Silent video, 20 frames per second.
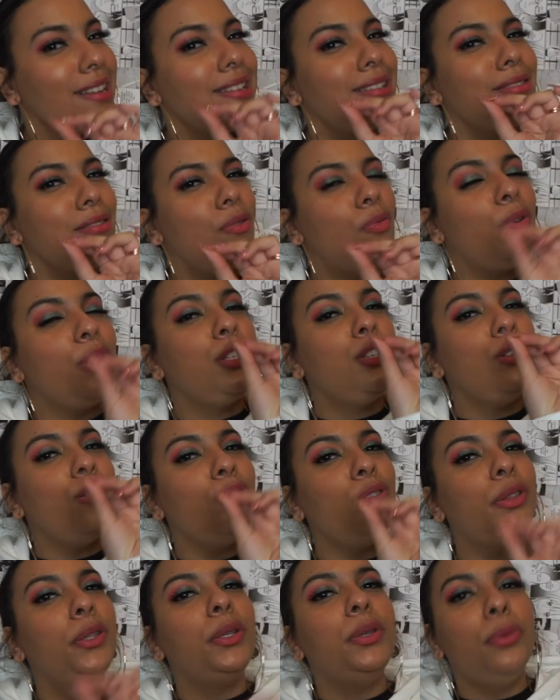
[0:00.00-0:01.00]
when you
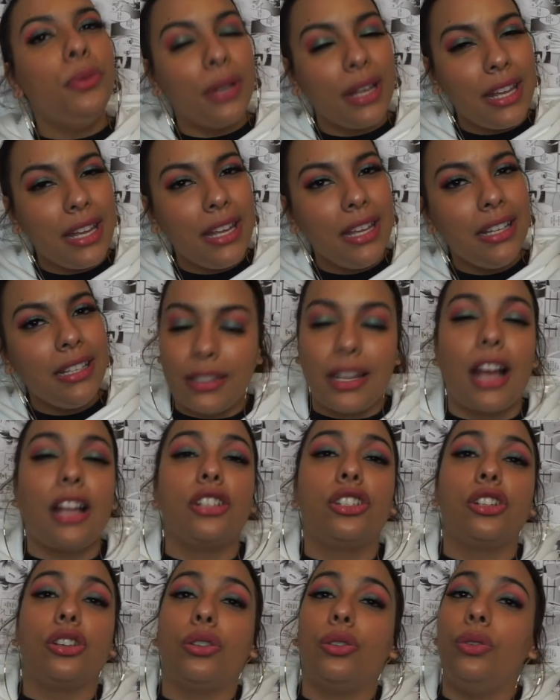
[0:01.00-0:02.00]
threw in
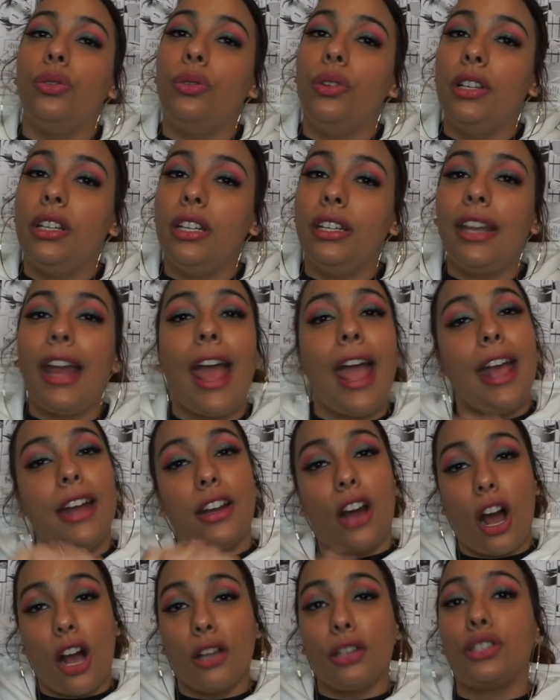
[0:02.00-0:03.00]
Taisha Kuten
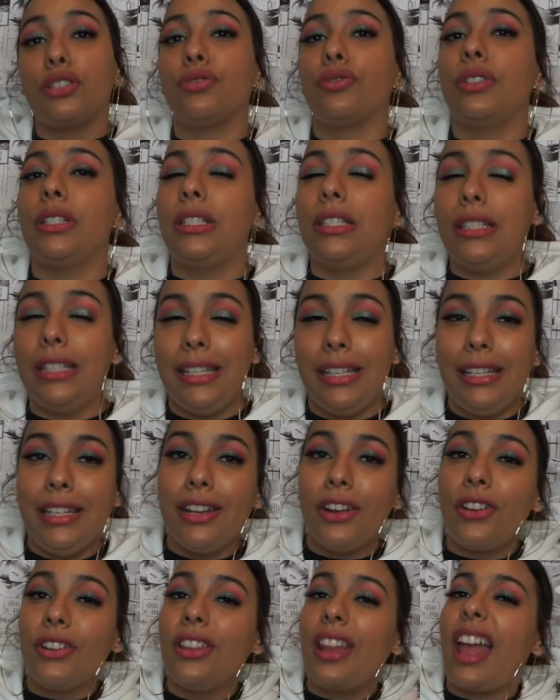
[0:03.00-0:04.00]
and Ashura
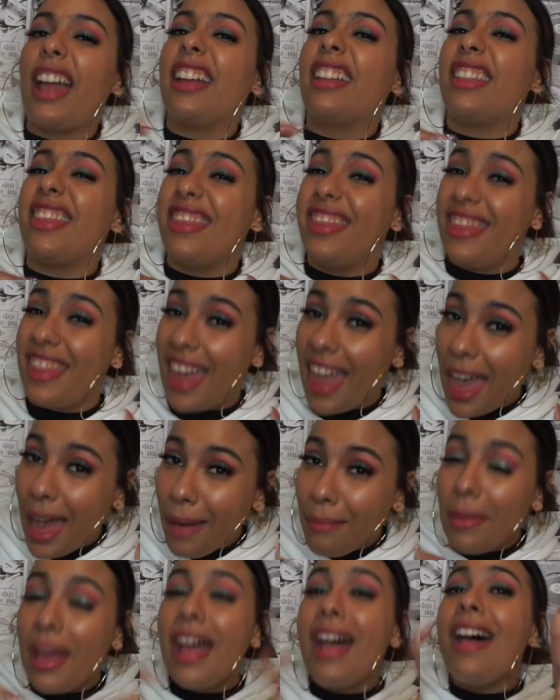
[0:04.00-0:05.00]
Senior, like,
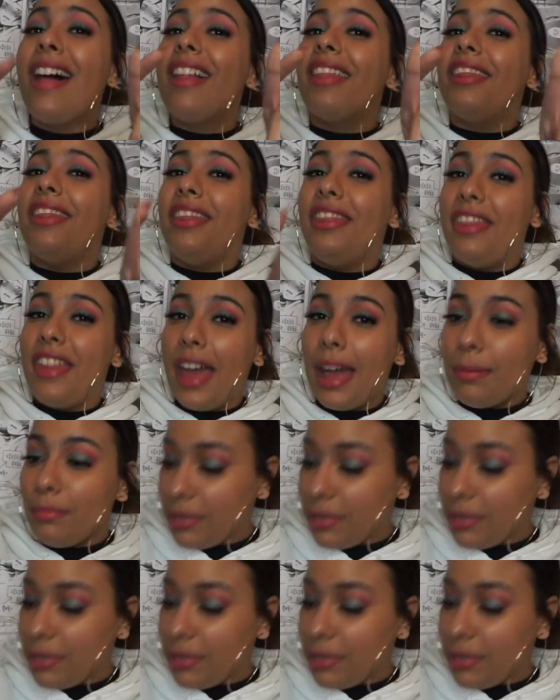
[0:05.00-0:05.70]
them